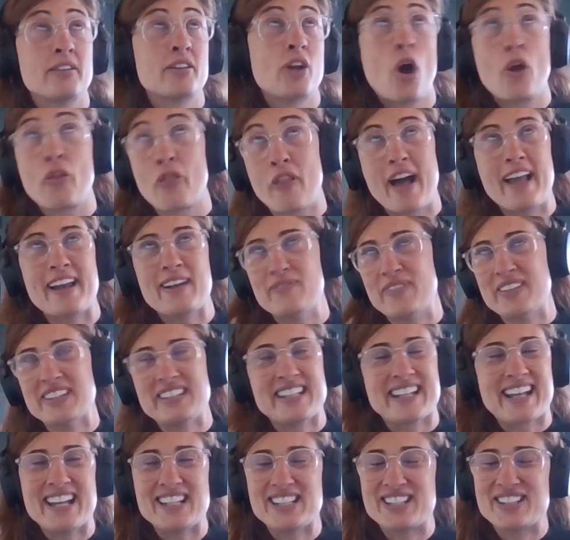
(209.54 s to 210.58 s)
online
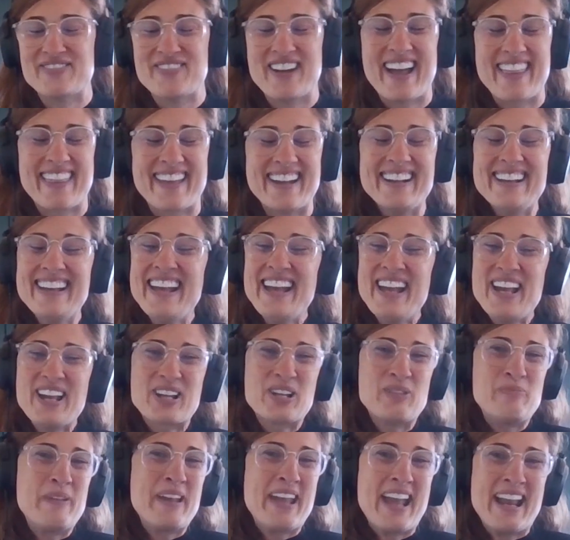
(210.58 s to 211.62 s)
investigation,
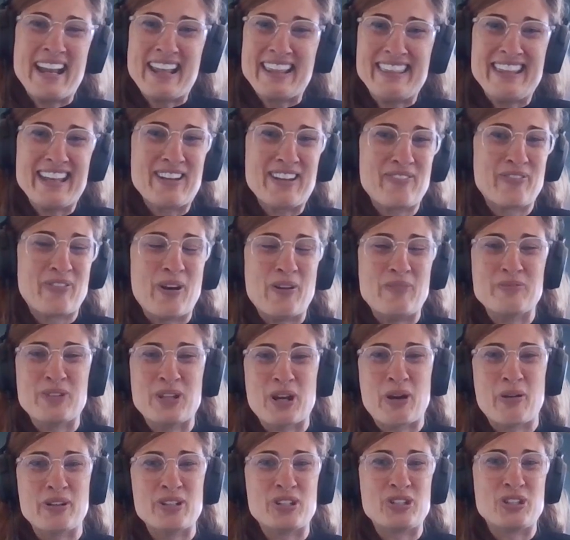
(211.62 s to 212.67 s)
could be anything from,
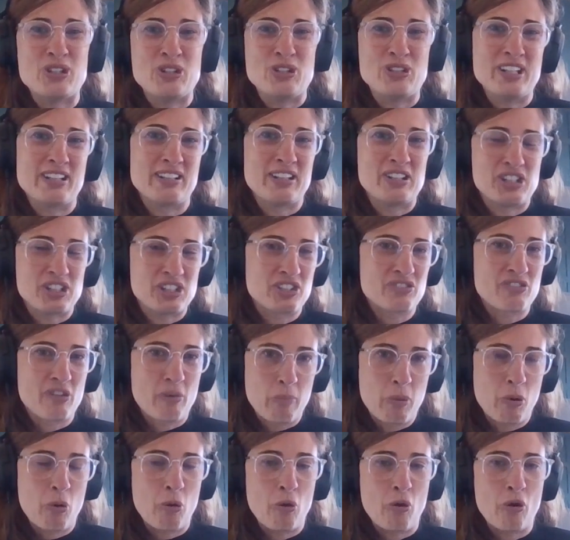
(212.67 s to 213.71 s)
a due diligence
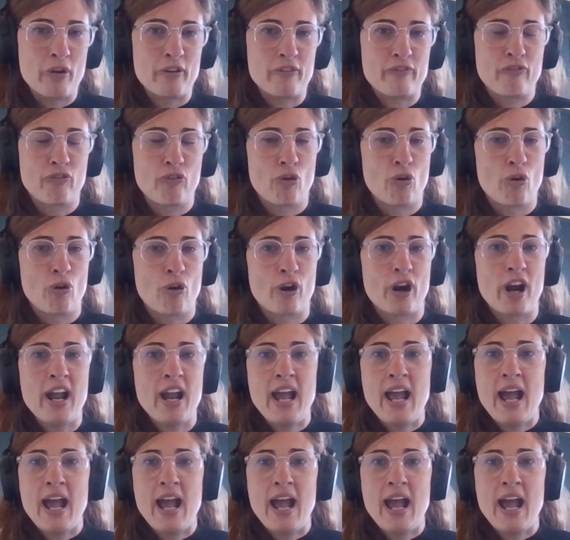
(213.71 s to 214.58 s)
report for,